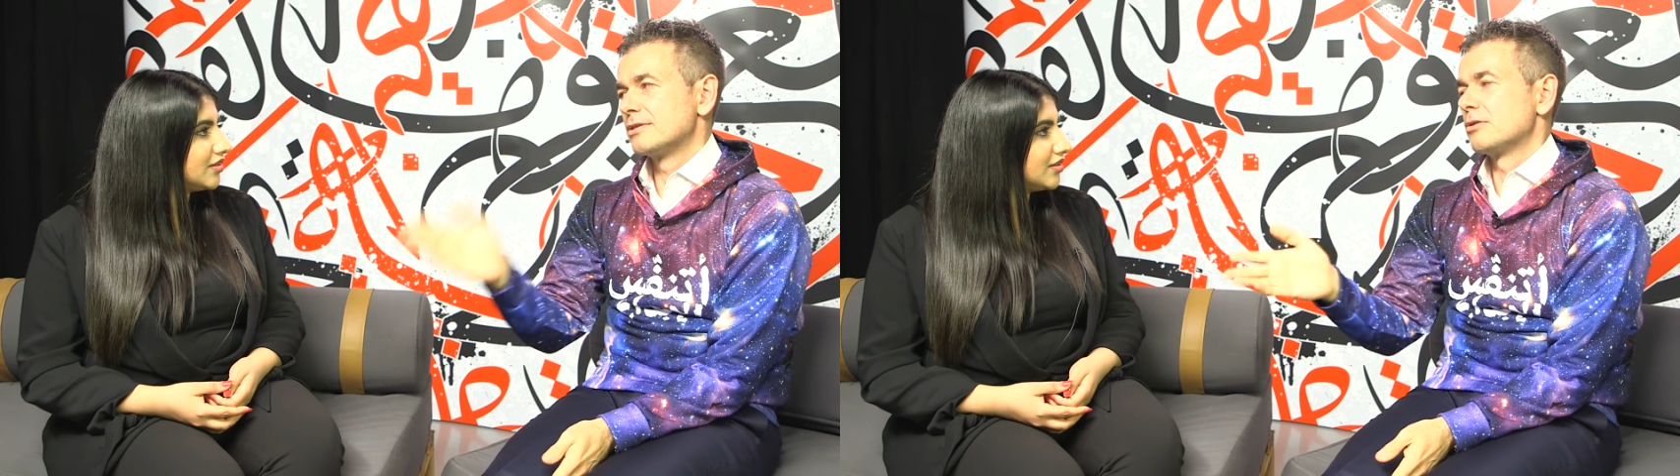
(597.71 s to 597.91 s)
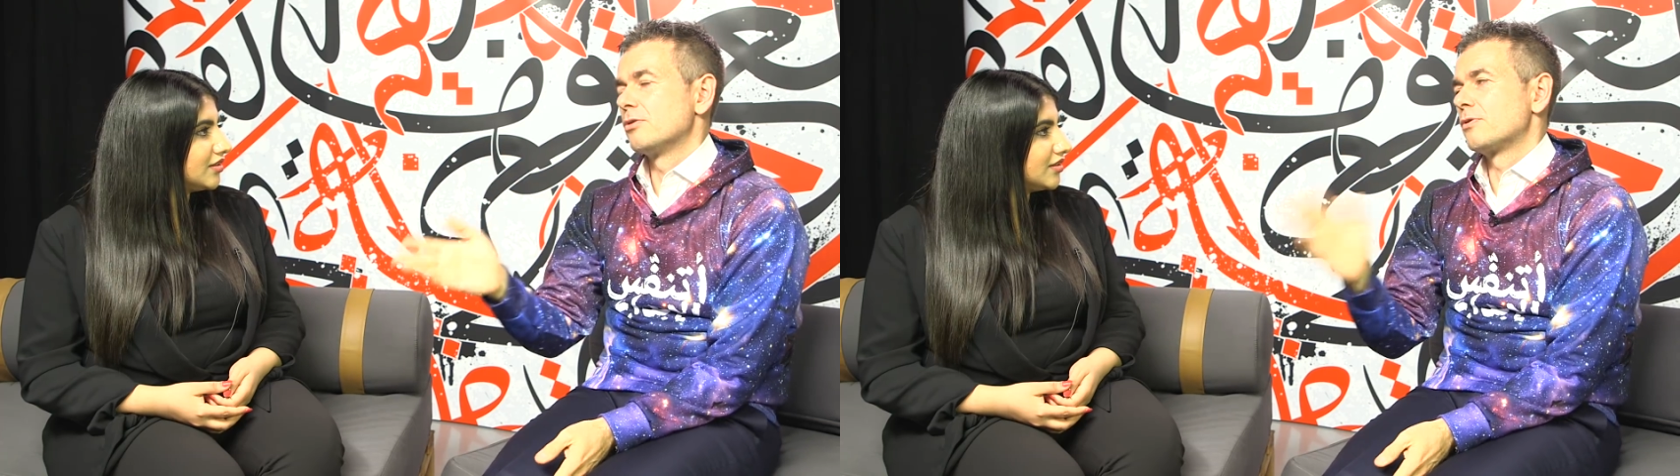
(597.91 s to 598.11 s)

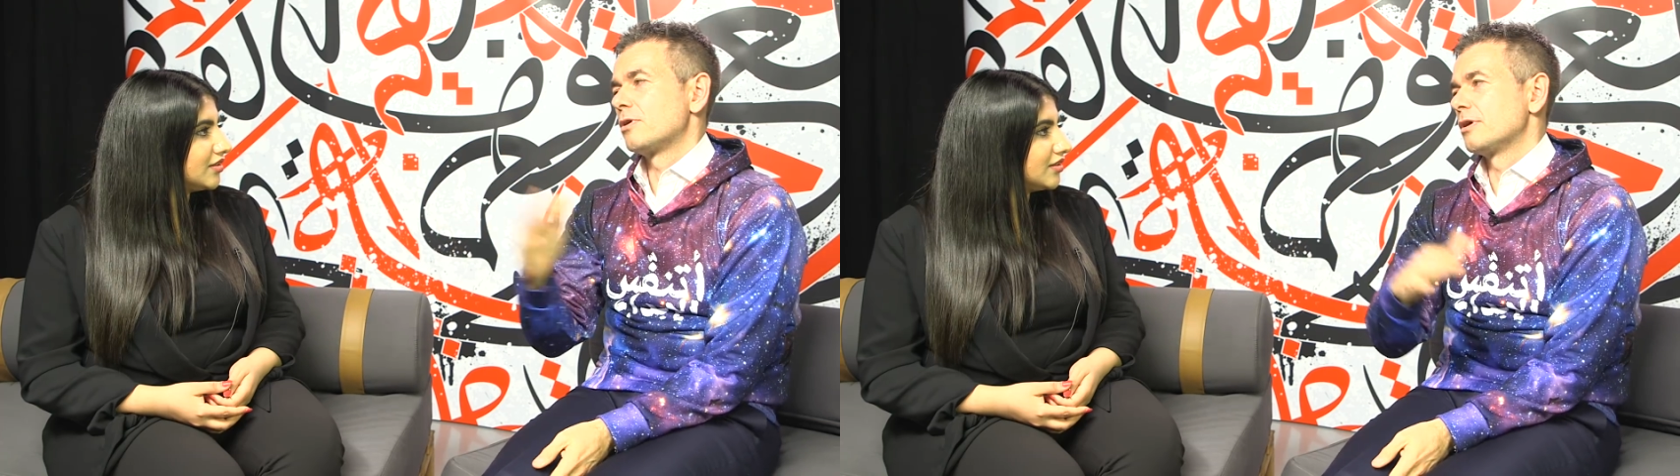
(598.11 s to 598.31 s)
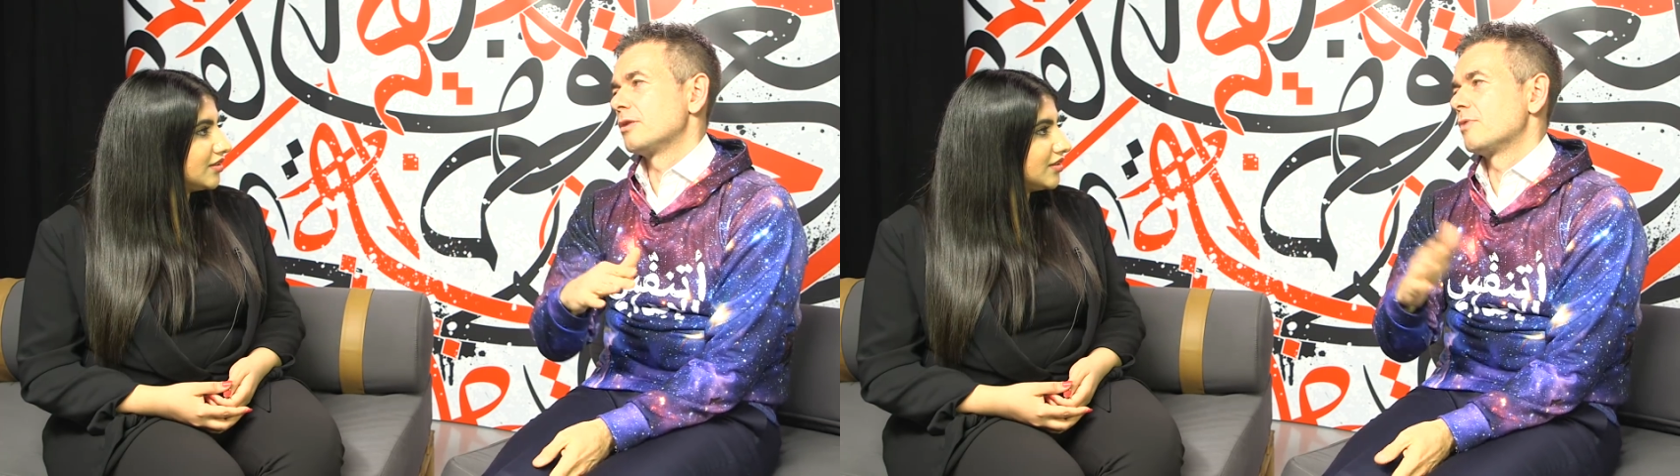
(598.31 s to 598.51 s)
it's
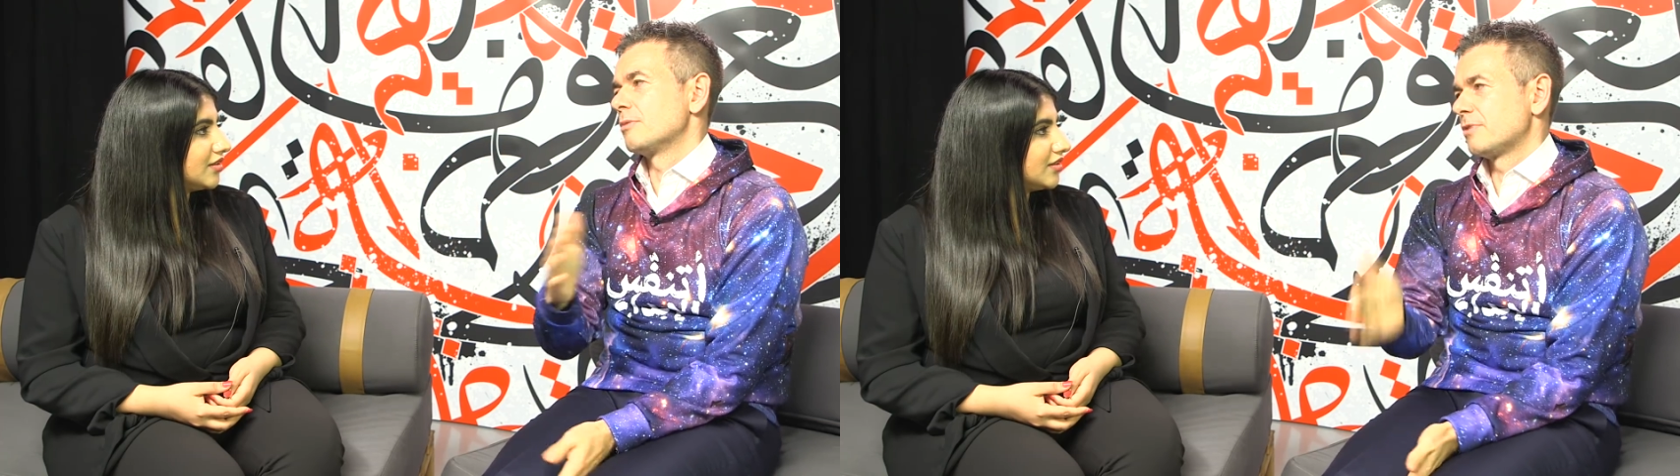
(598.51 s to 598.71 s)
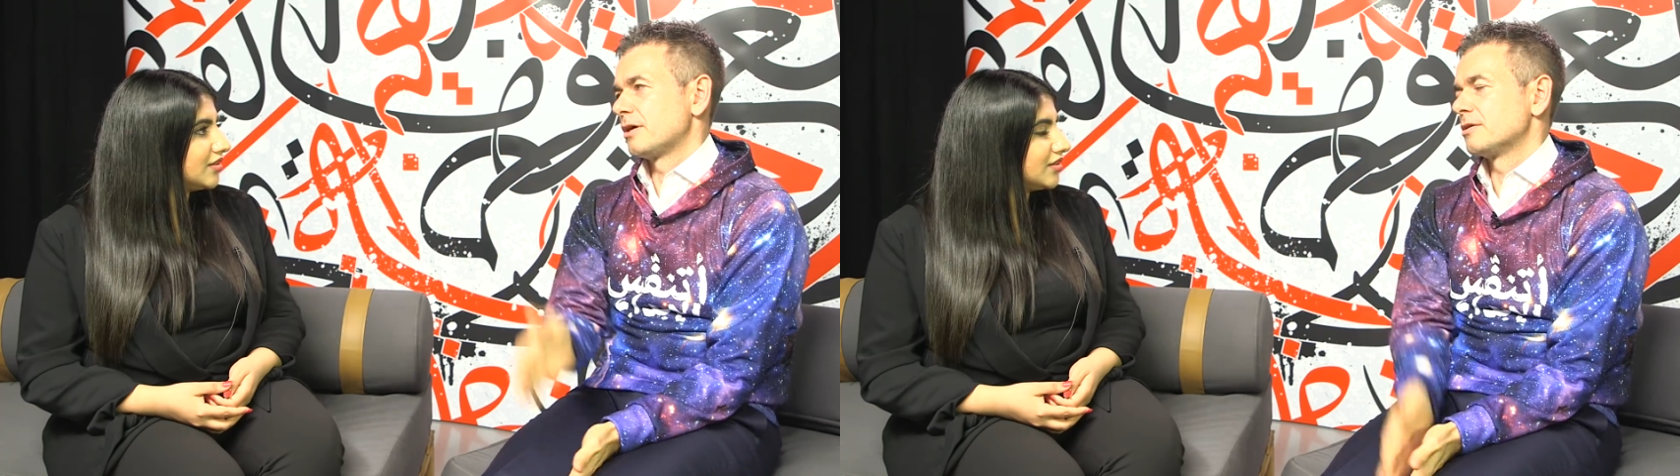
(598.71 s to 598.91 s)
lower in
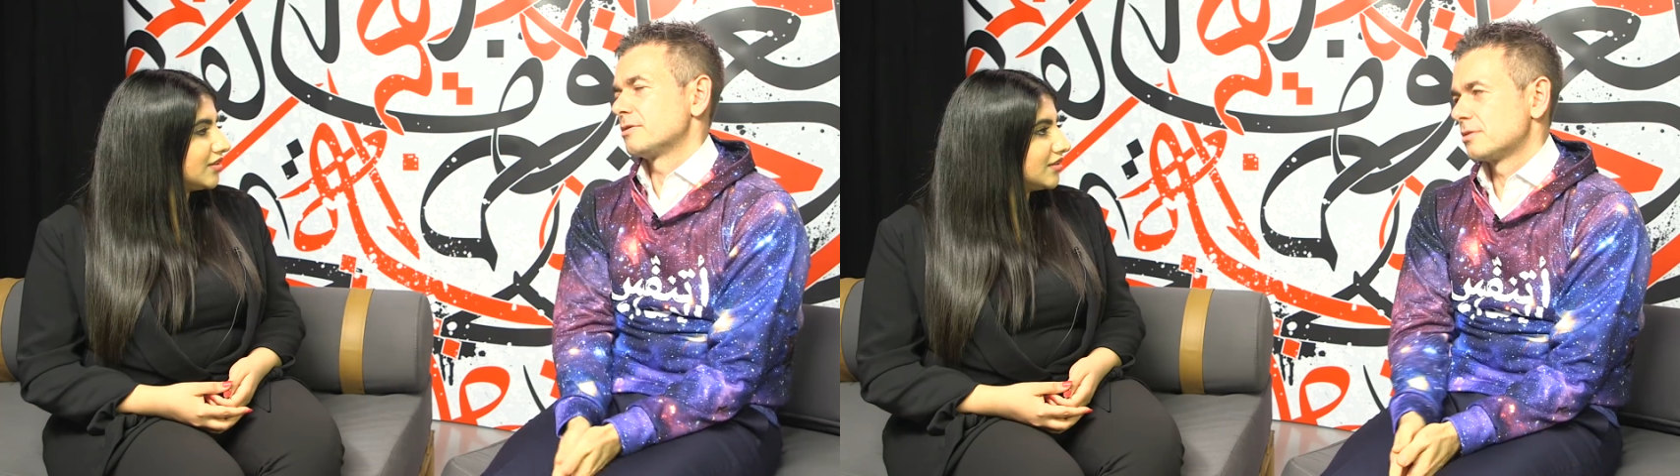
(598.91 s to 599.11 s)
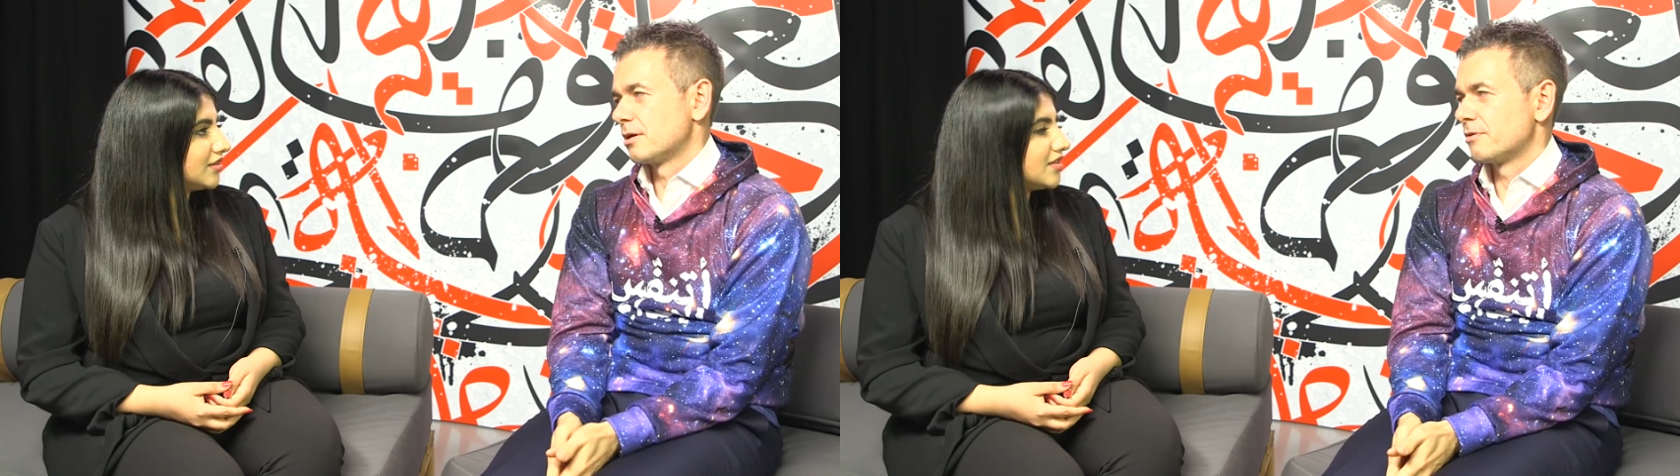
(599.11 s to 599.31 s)
one place